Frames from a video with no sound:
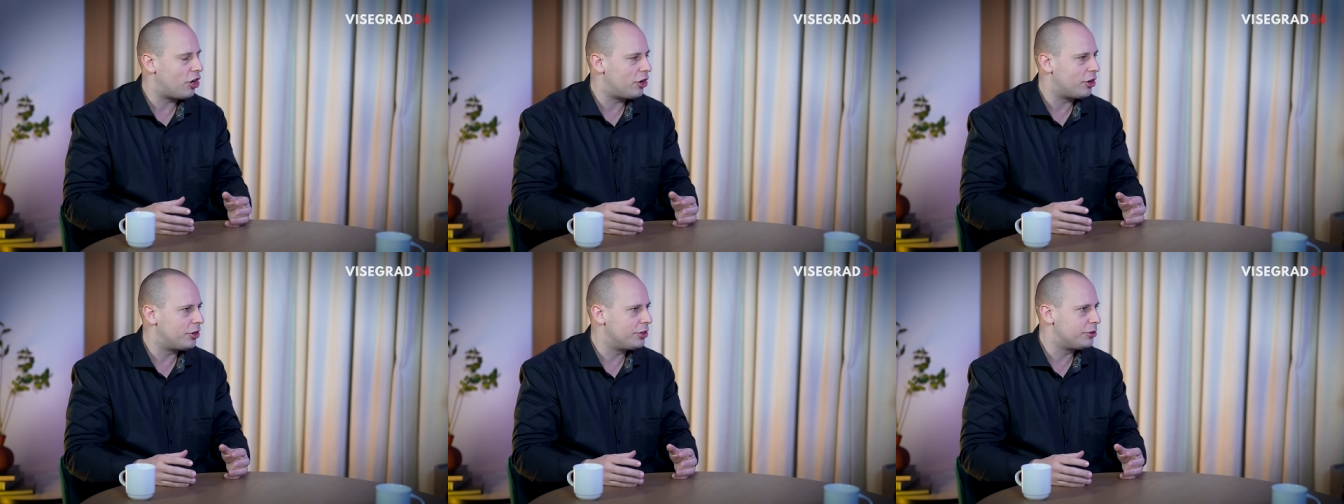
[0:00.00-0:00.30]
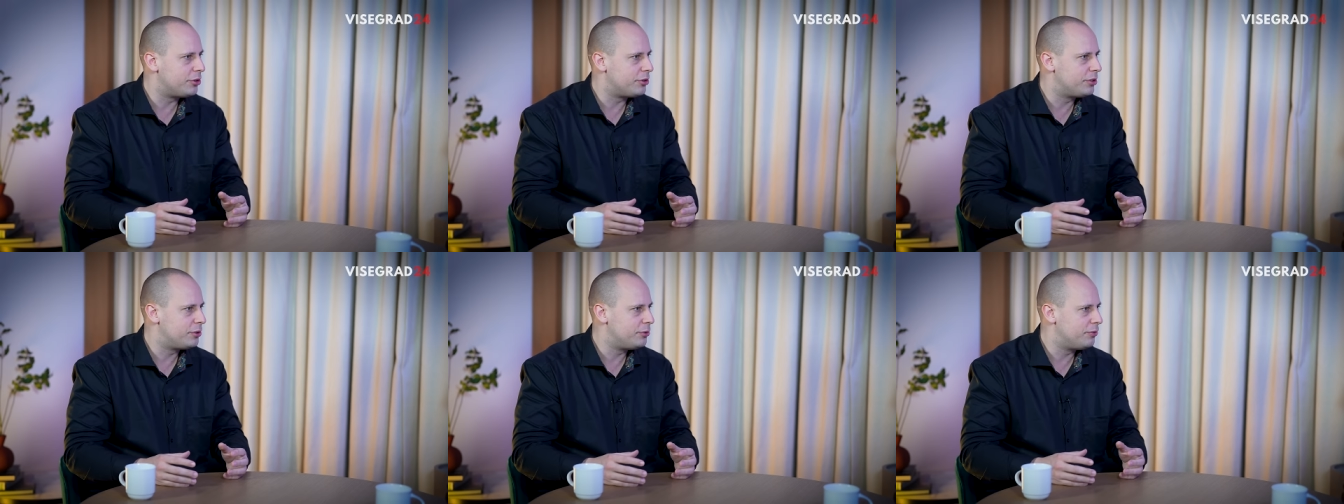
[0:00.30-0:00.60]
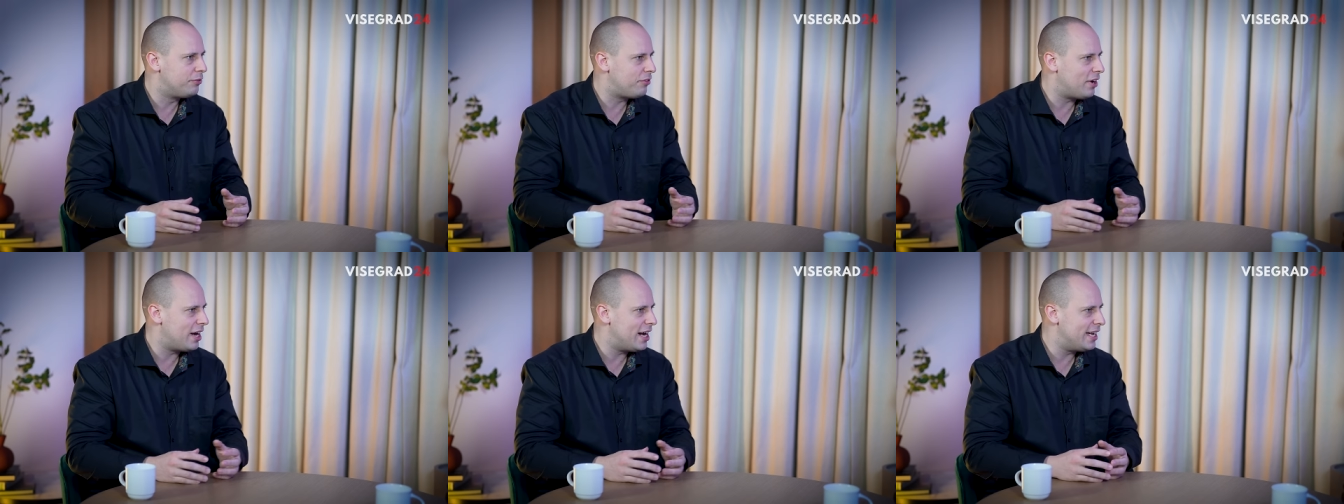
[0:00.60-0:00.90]
harder
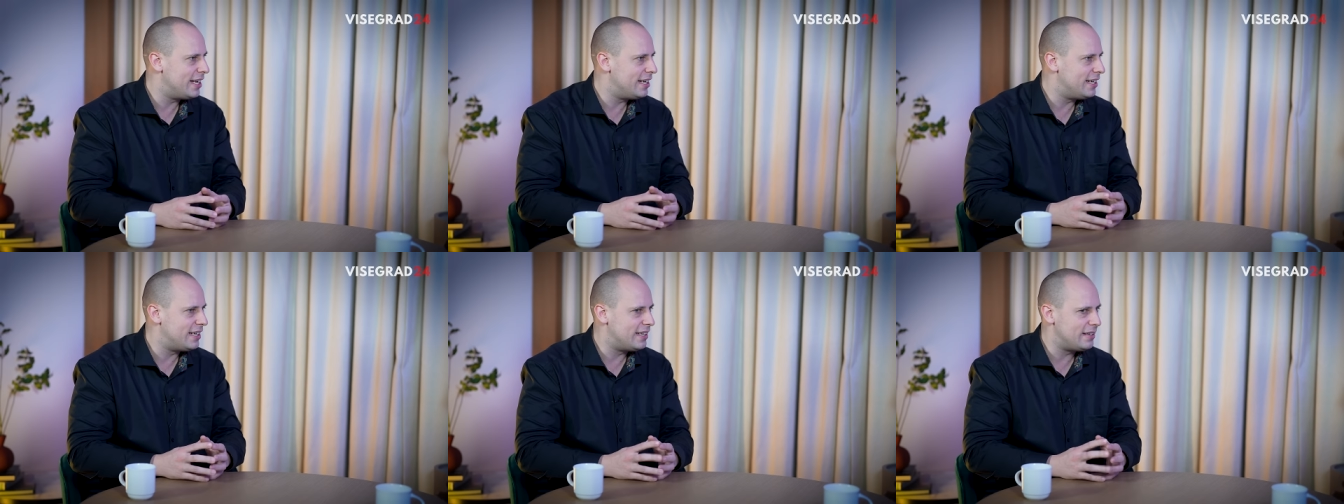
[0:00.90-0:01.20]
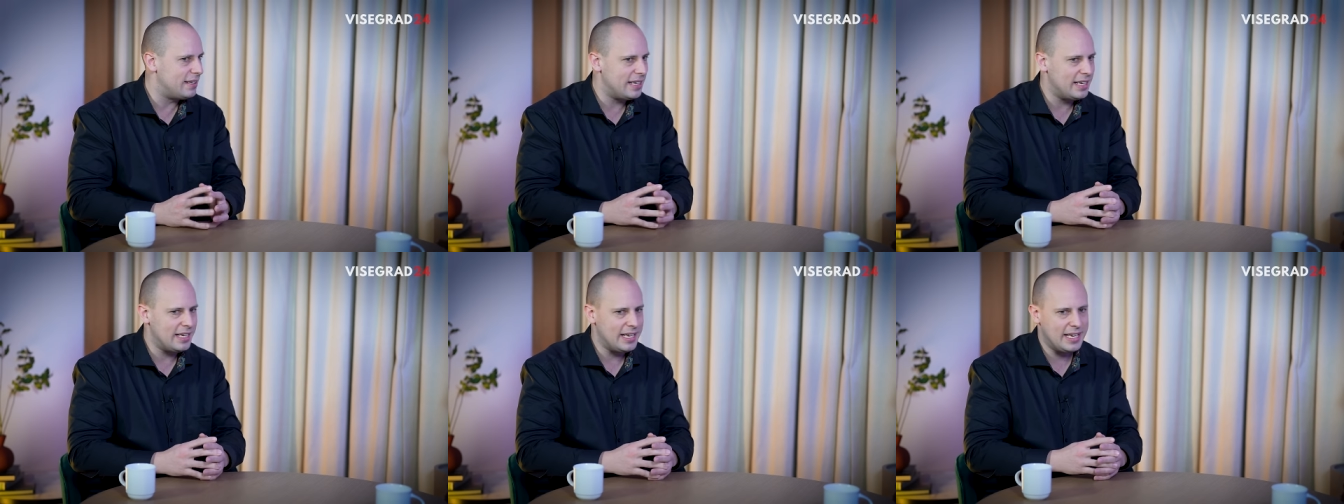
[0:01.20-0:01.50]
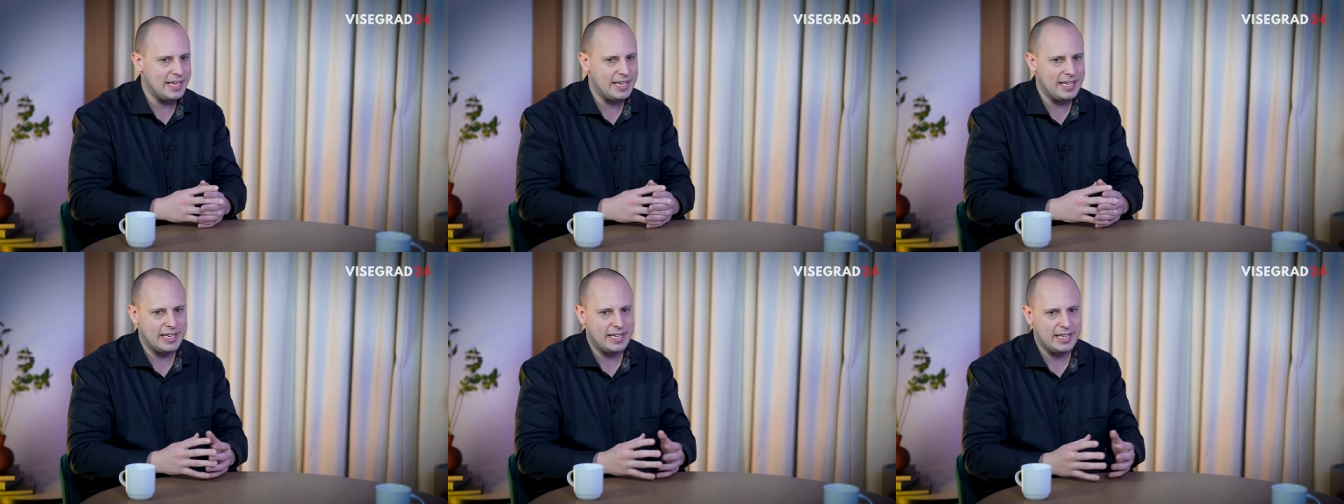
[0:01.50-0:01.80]
to find
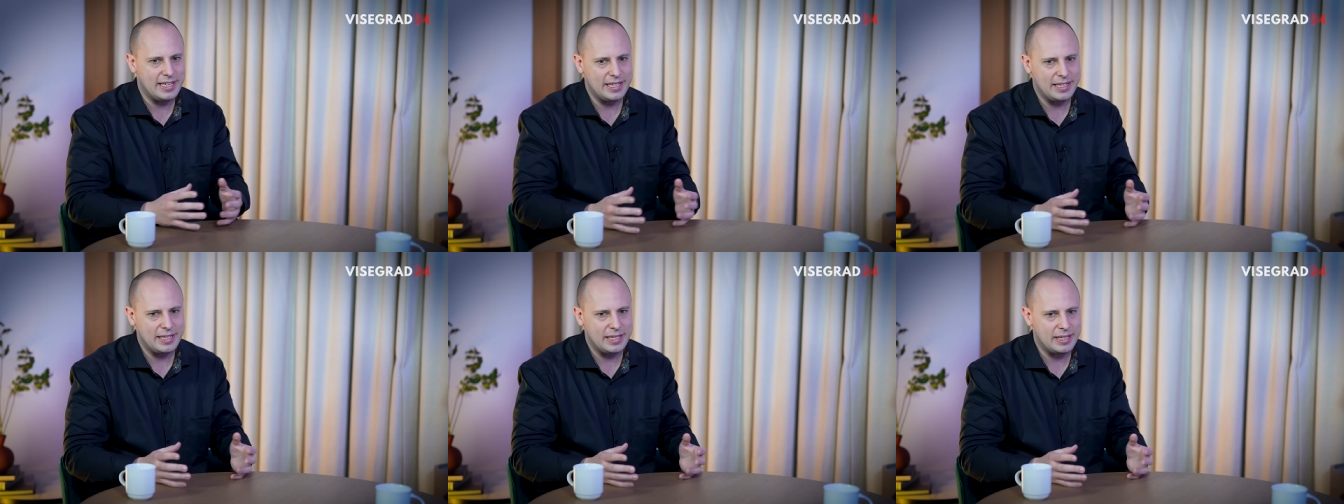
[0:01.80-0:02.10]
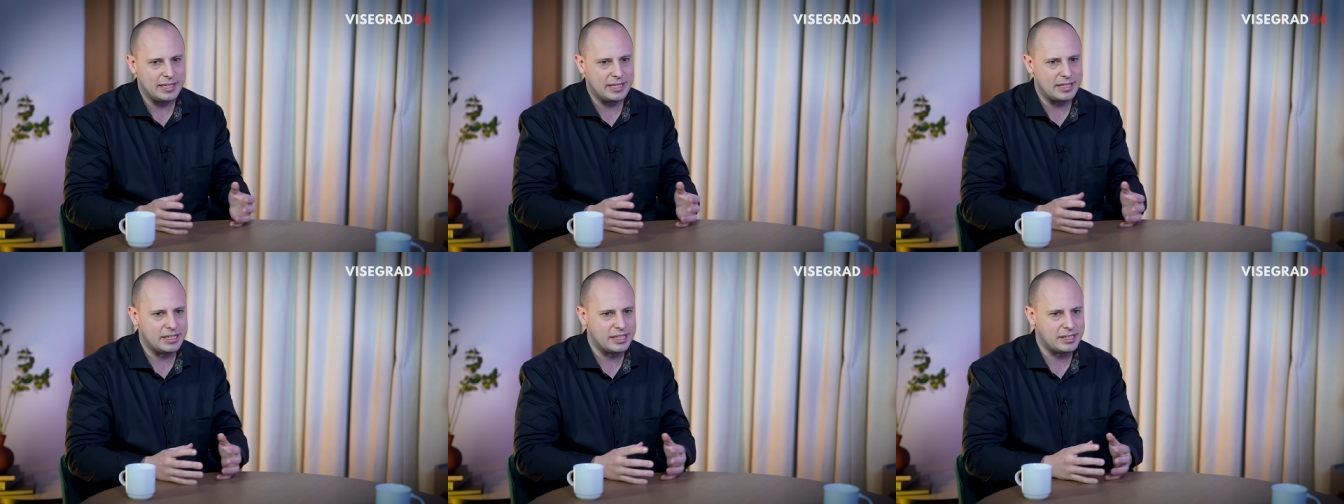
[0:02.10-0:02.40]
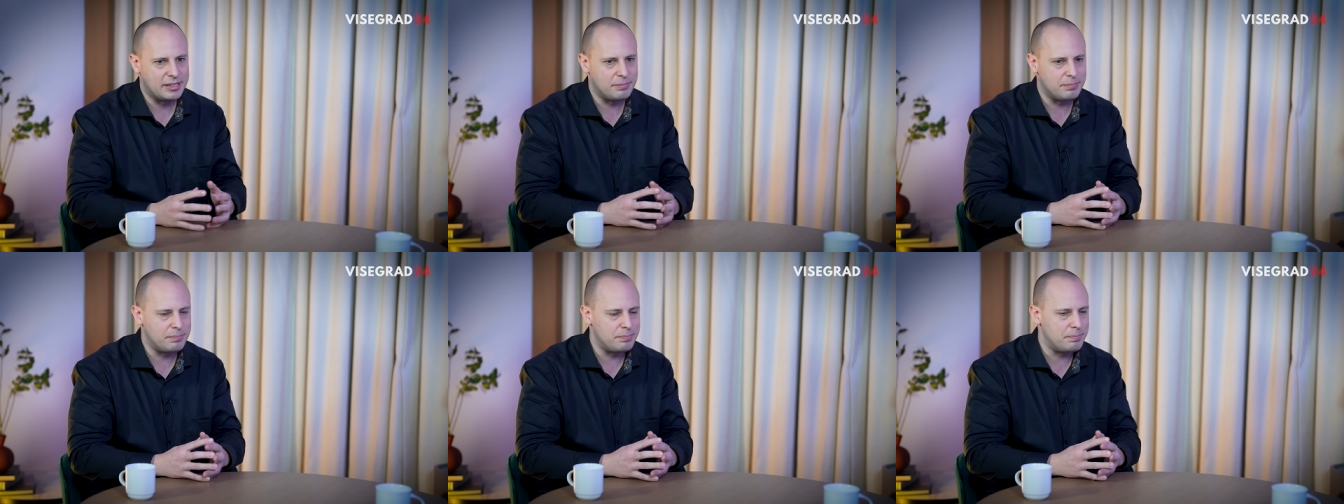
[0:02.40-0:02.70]
a